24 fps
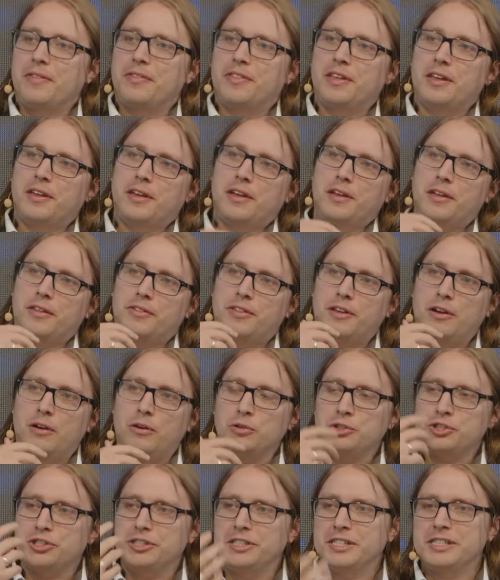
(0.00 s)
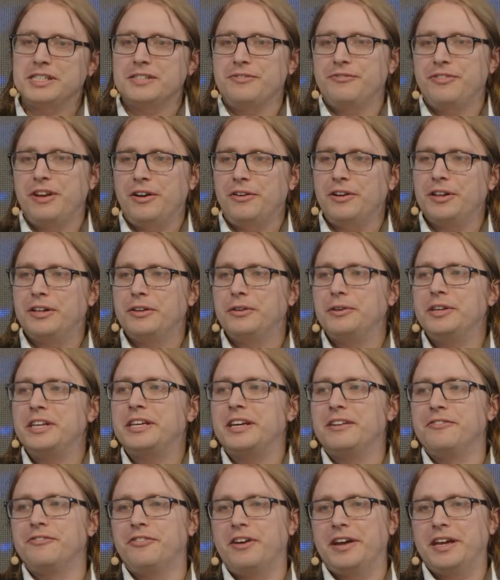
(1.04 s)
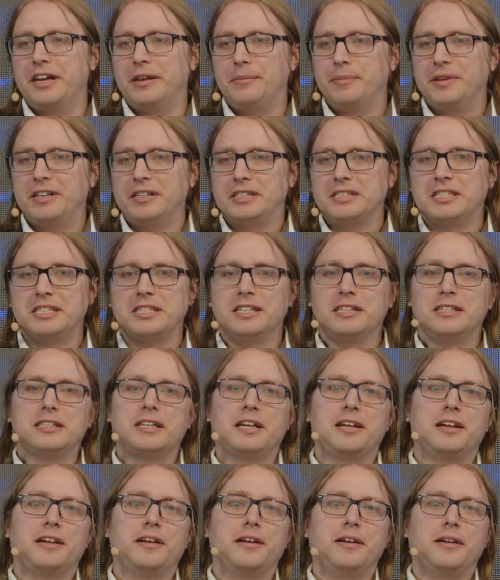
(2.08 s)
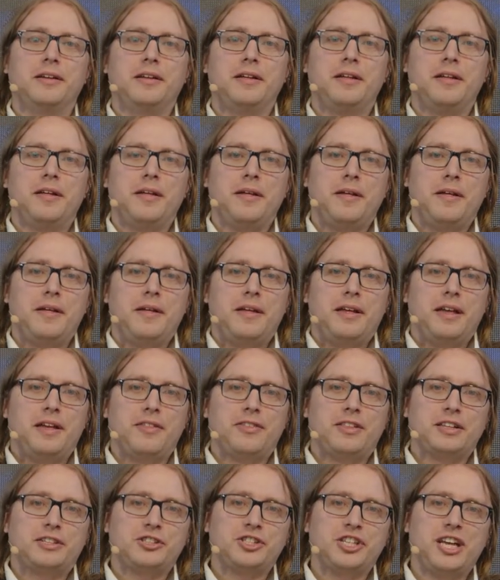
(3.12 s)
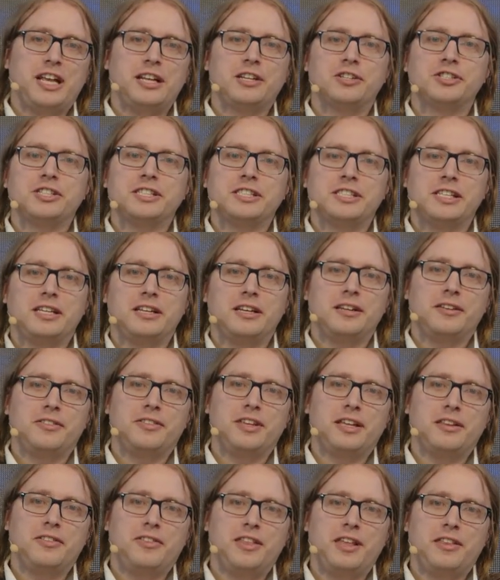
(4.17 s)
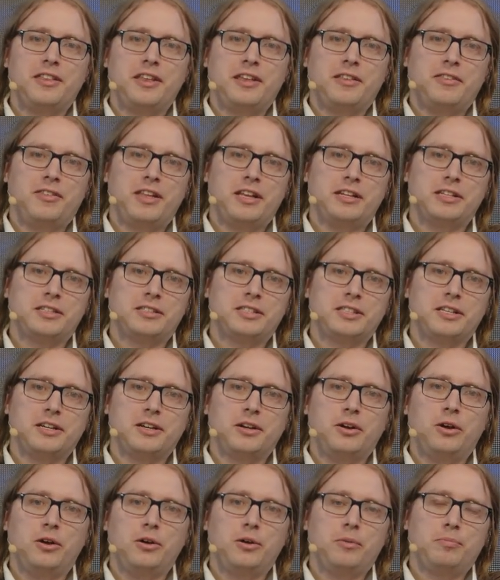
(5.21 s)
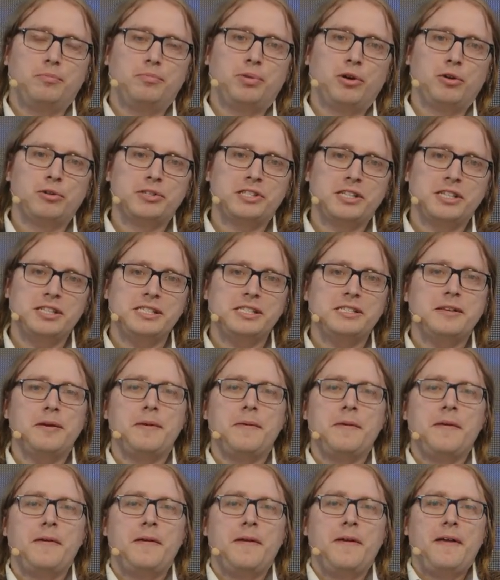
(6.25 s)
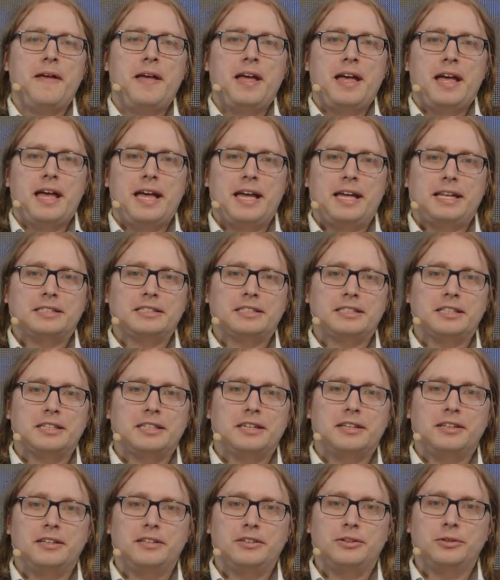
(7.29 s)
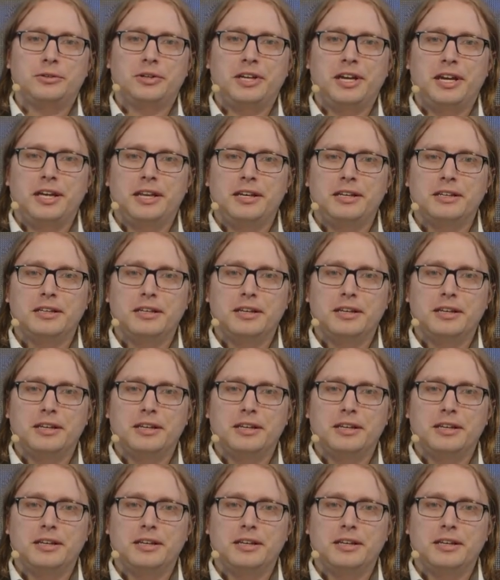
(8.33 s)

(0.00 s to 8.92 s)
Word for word: the, the ocean is a very unique environment in, uh, in the challenges uh, that, that, that, it uh, poses. And uh, you can,